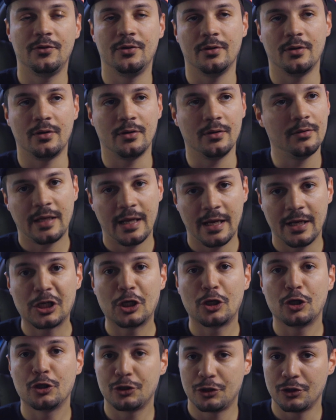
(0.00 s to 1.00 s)
to
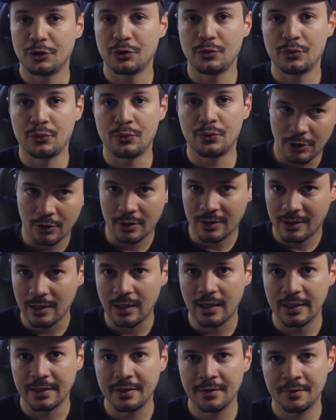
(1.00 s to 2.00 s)
cater to your
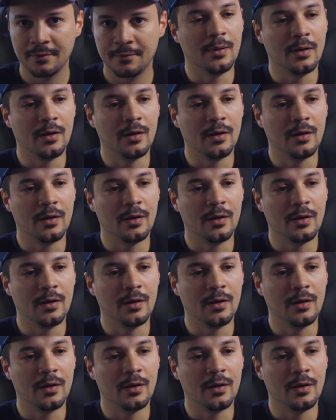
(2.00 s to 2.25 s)
client,